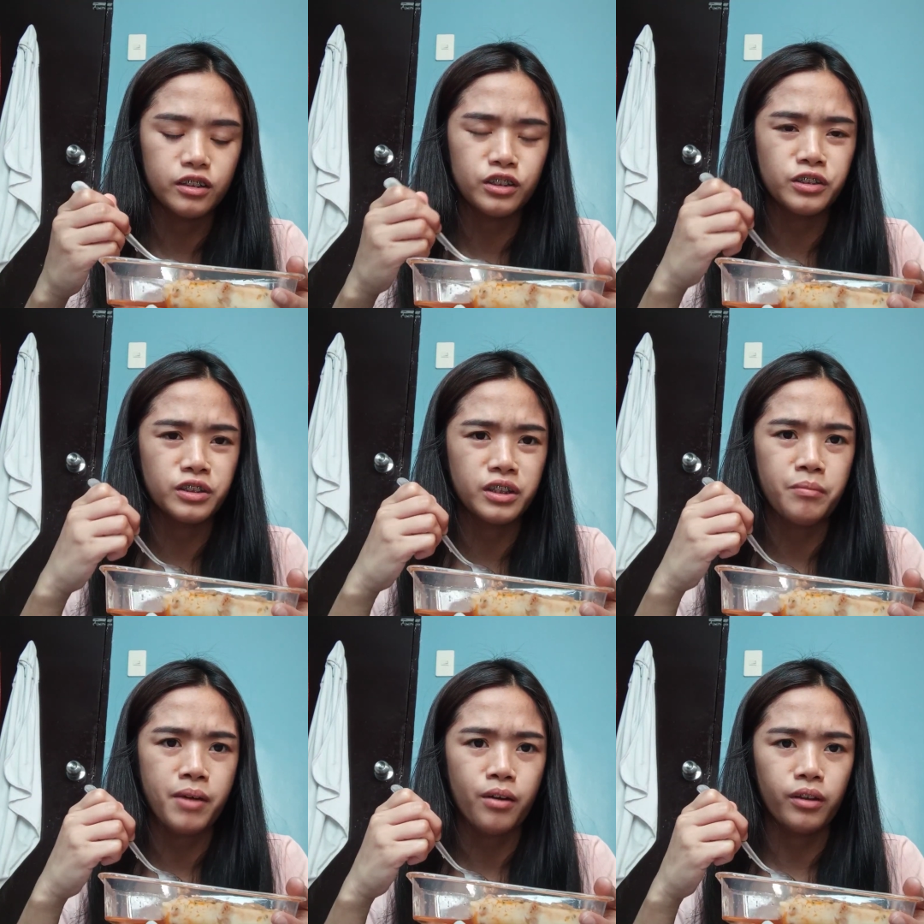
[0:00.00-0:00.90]
it just
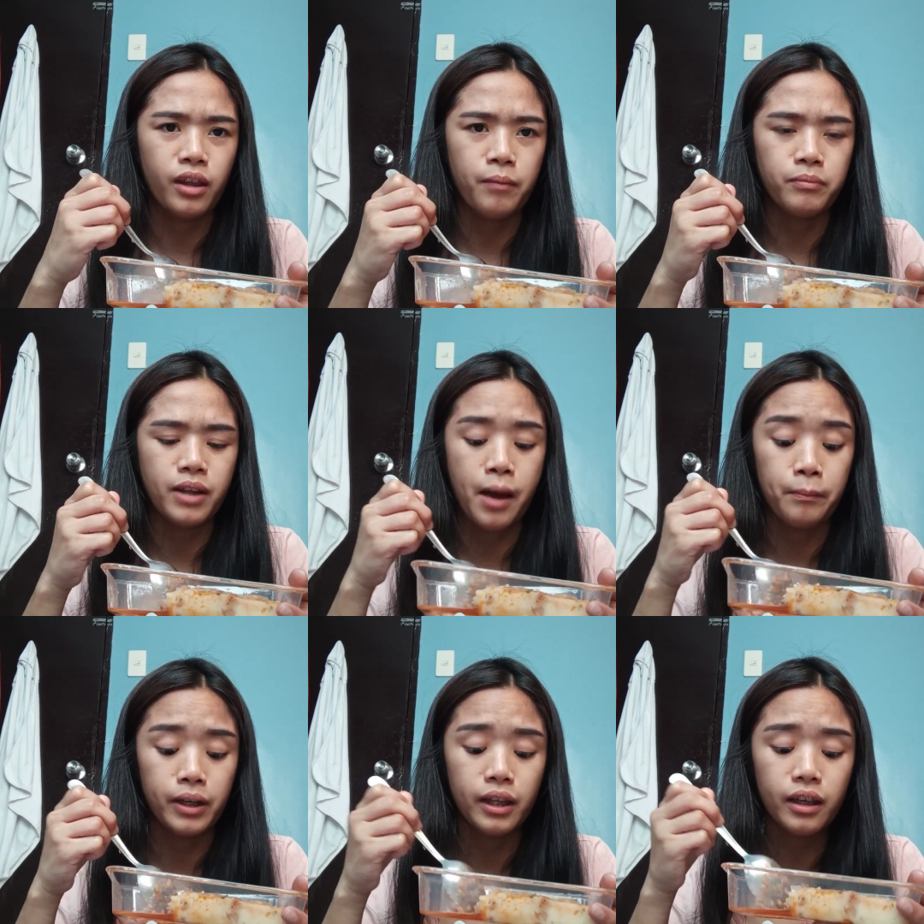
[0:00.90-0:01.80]
somehow kept
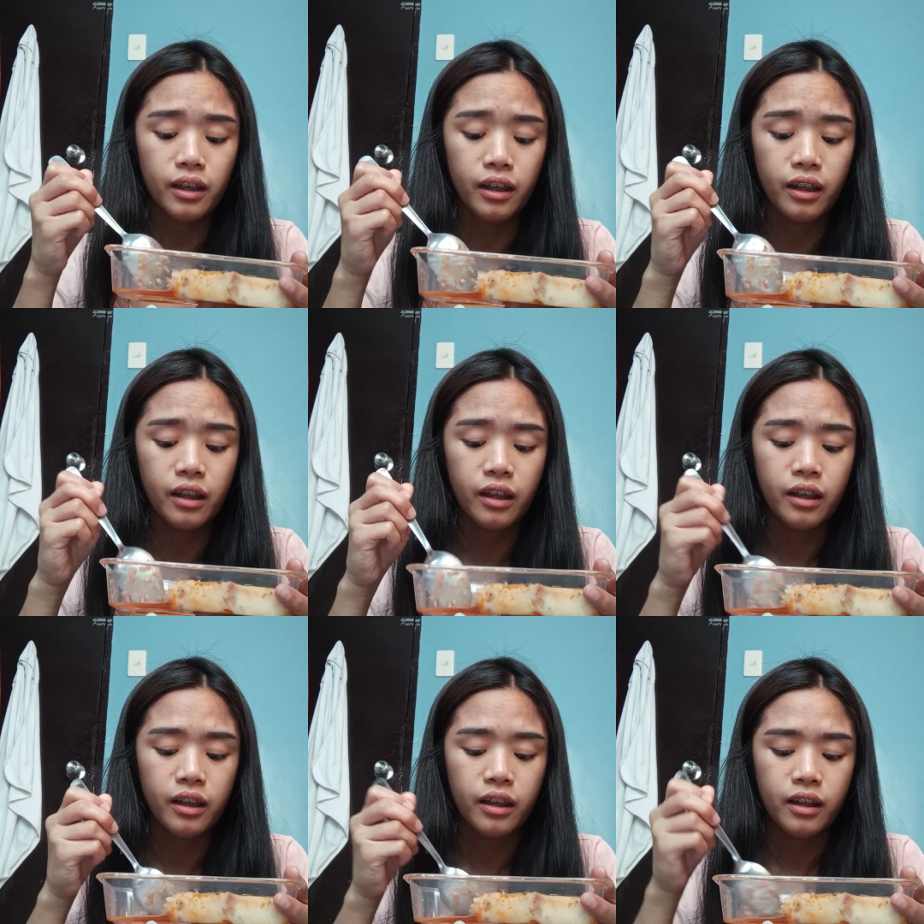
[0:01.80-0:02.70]
happening.
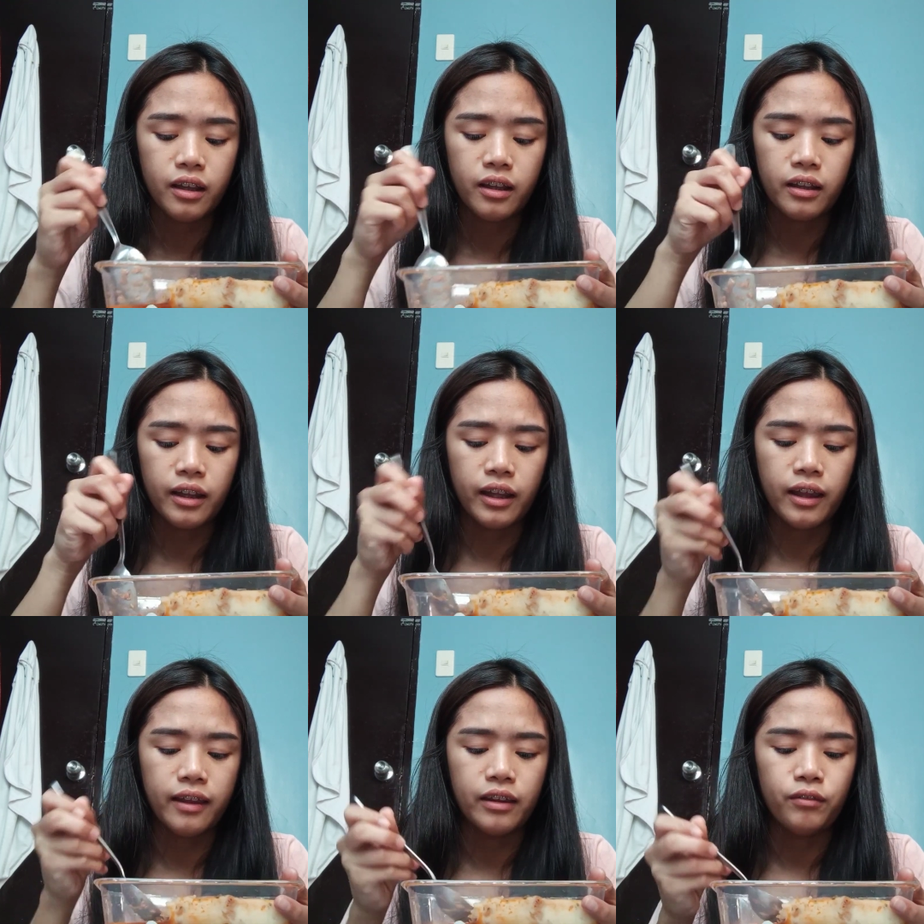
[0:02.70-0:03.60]

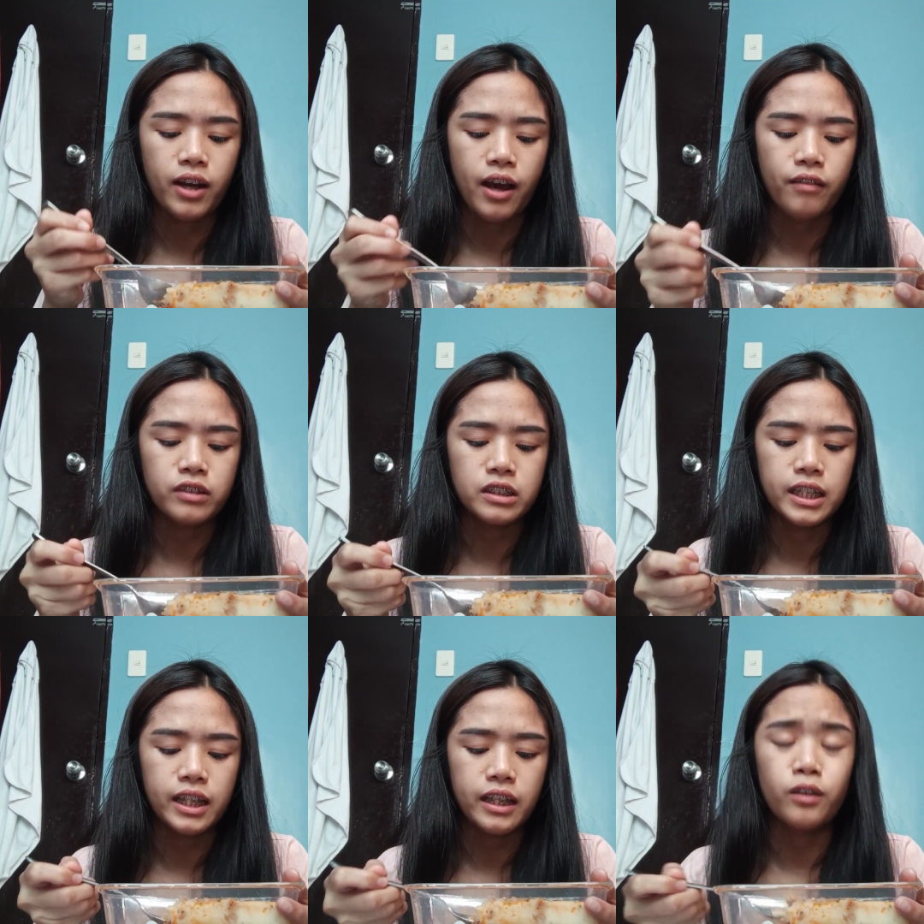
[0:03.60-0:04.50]
Like, even after
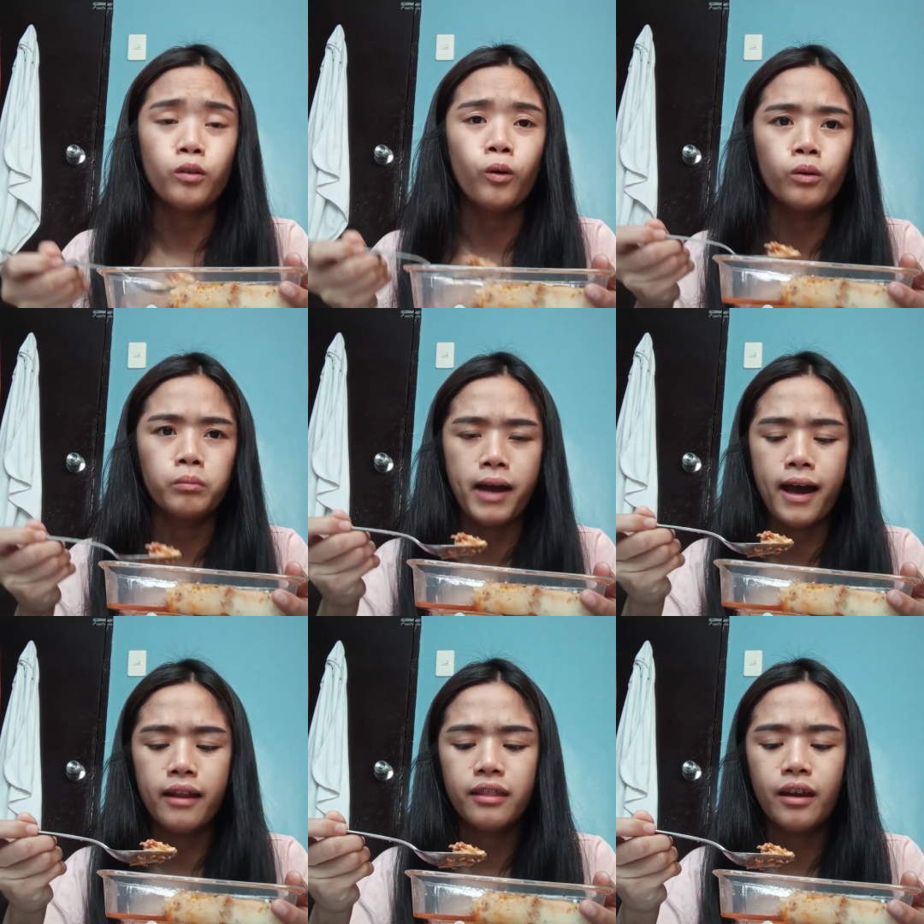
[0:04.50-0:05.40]
taking a cold
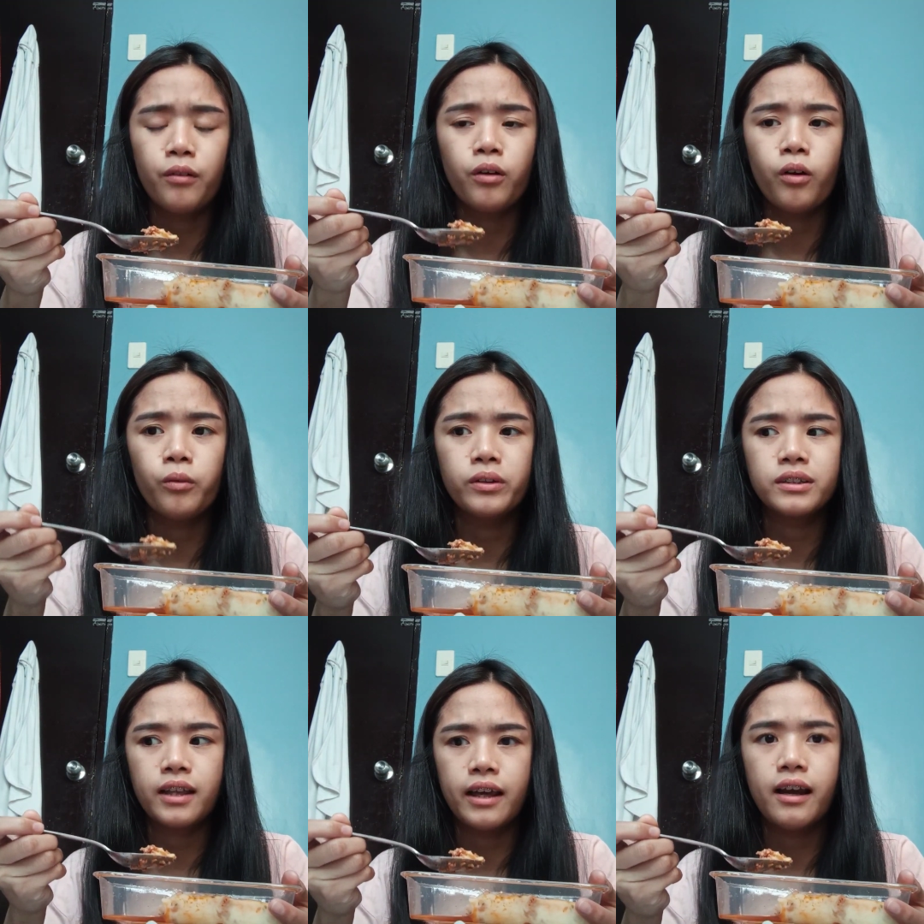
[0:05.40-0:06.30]
bath, I would
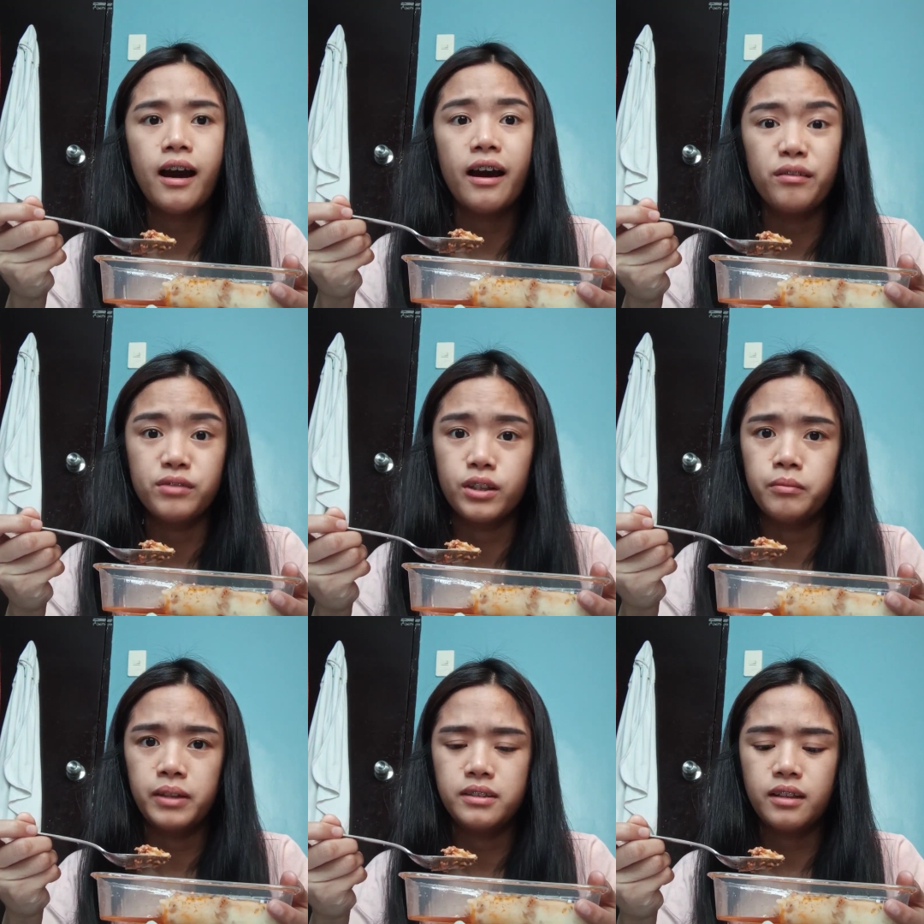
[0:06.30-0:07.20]
always get hives
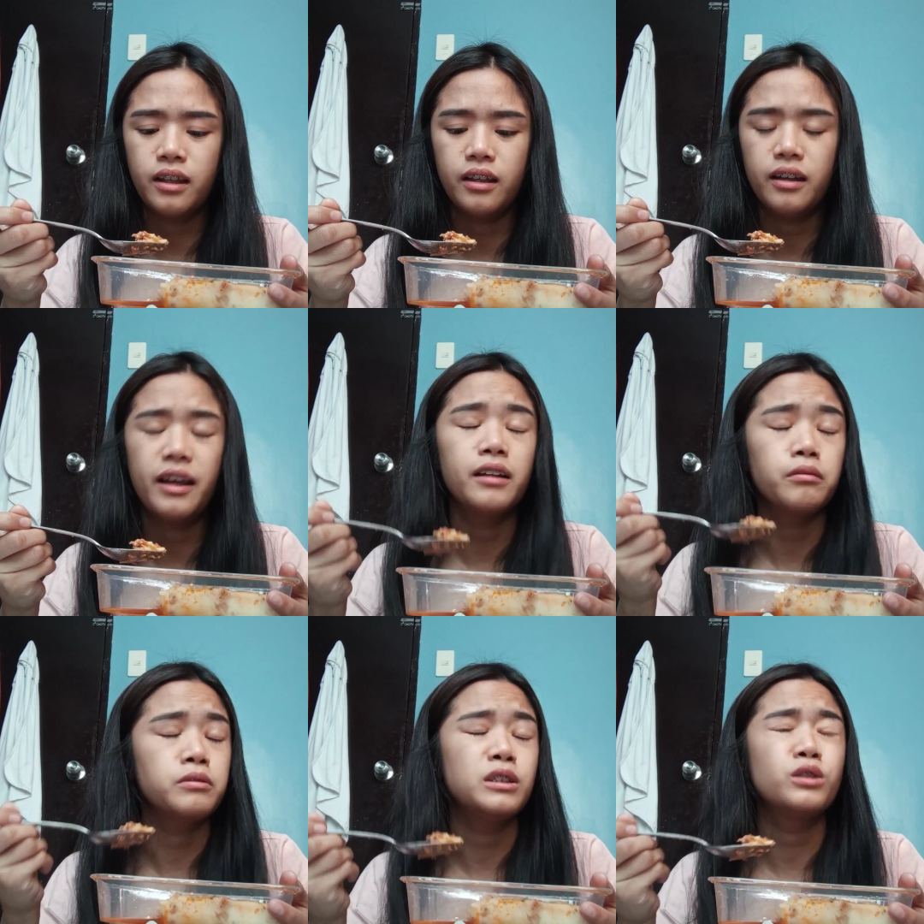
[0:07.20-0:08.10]
on my skin, and
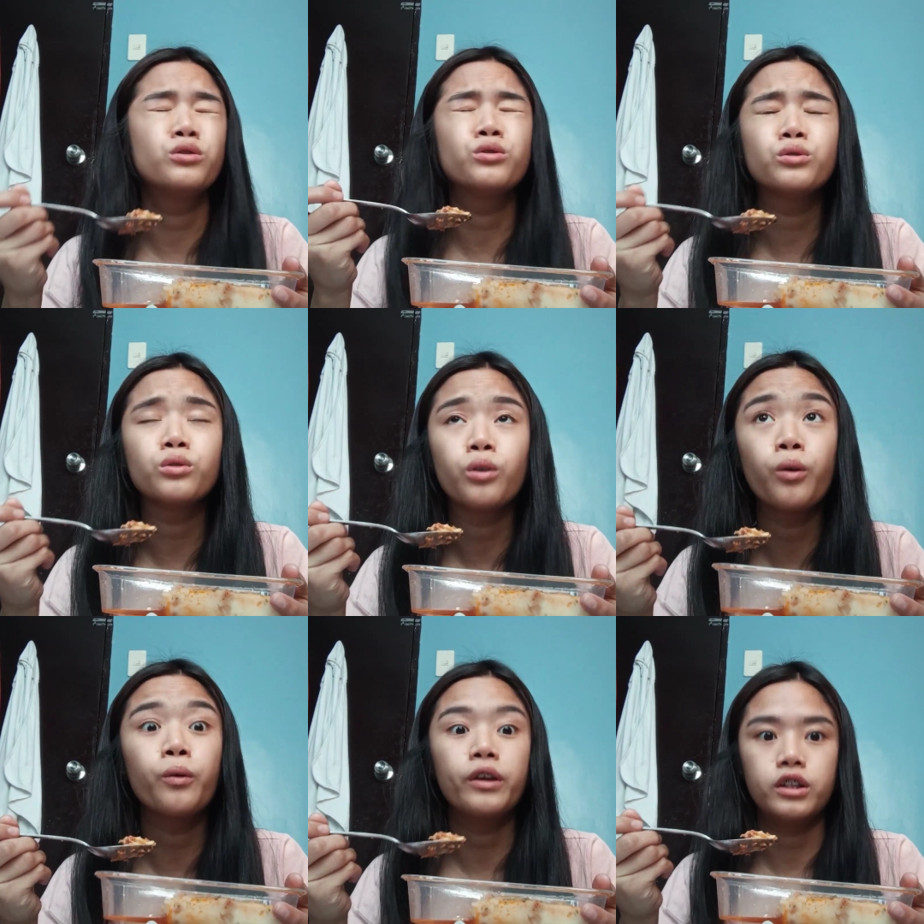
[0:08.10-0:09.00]
it was
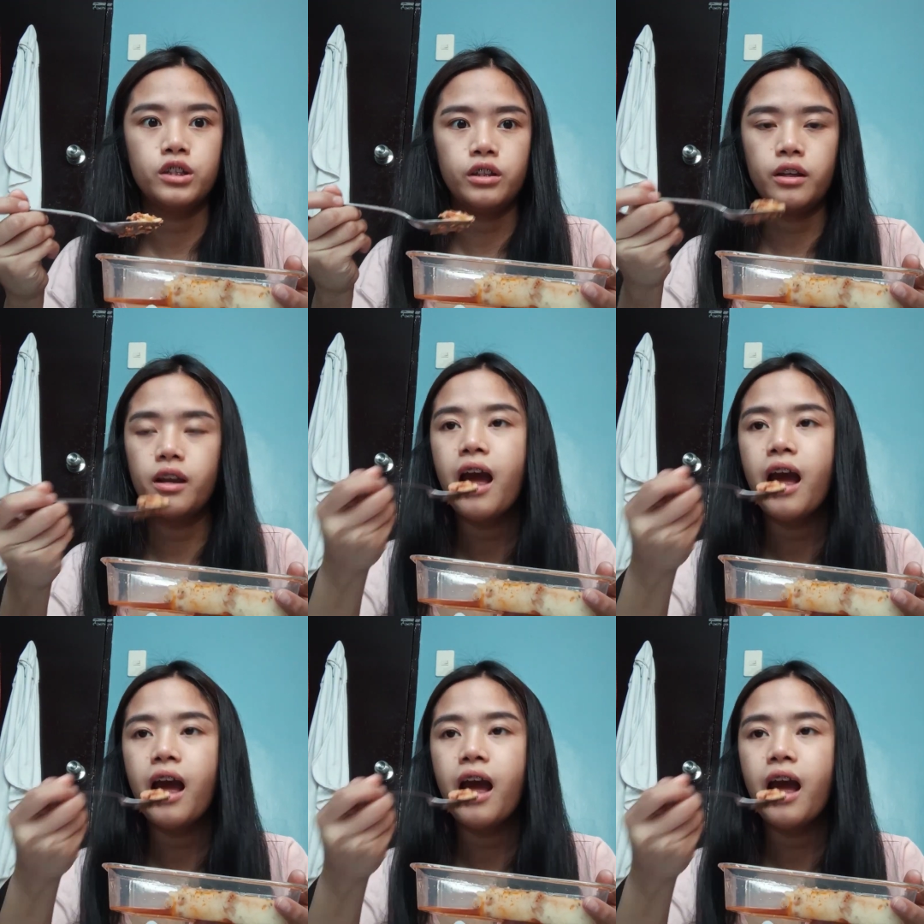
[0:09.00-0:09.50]
so itchy.